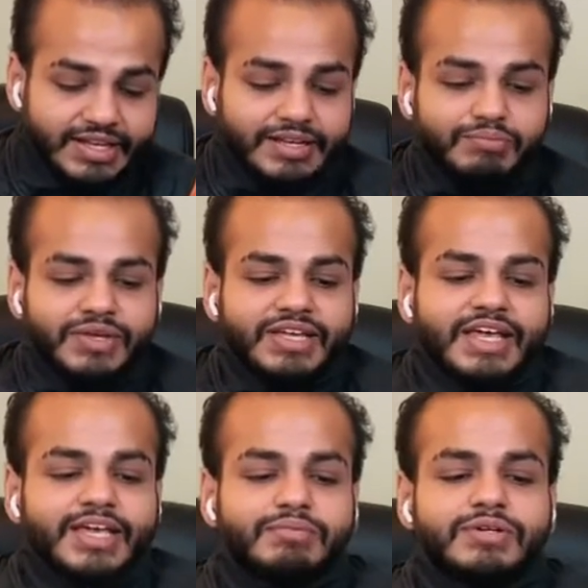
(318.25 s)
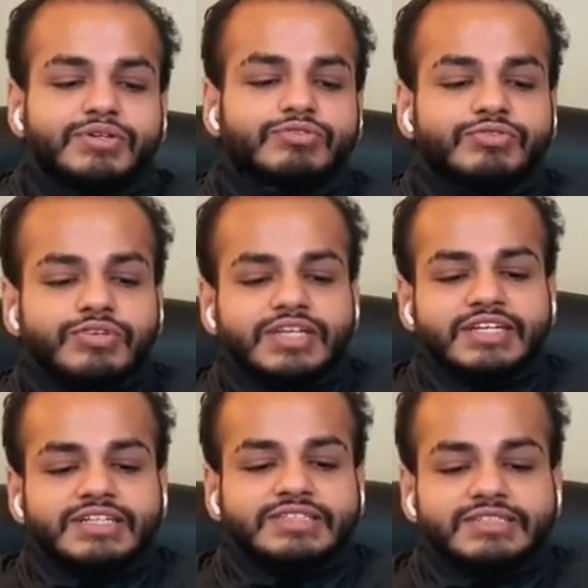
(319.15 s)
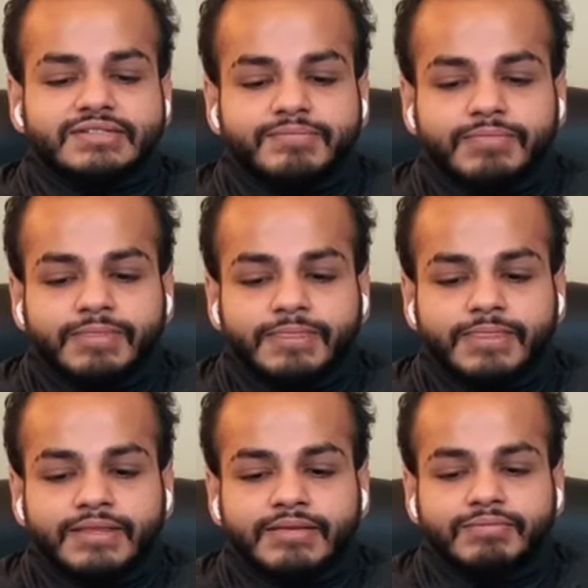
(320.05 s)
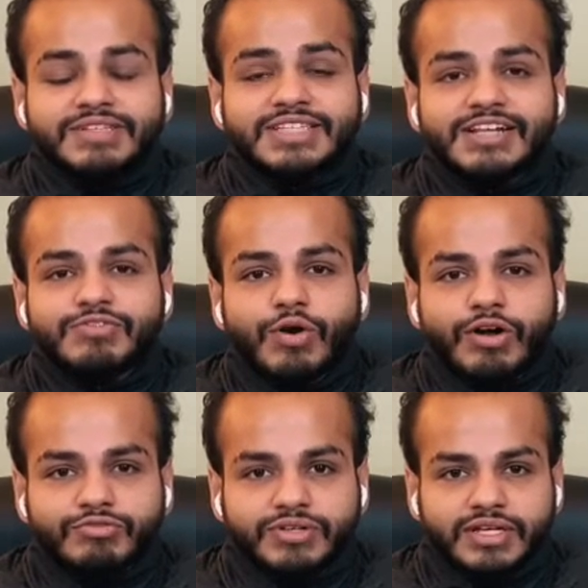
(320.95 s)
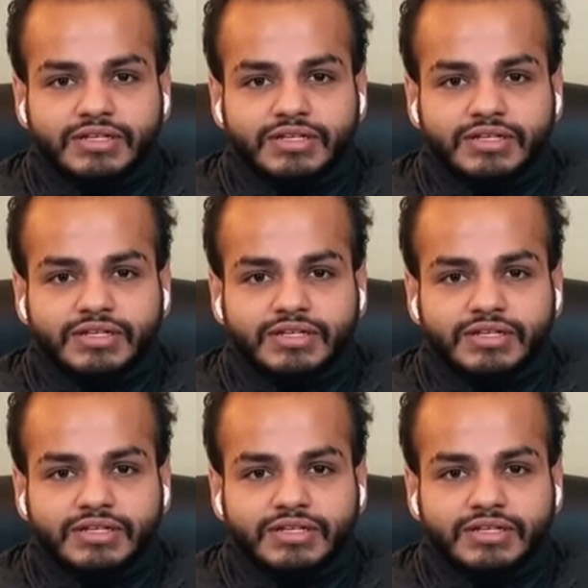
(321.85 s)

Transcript: being able to fully be self-confident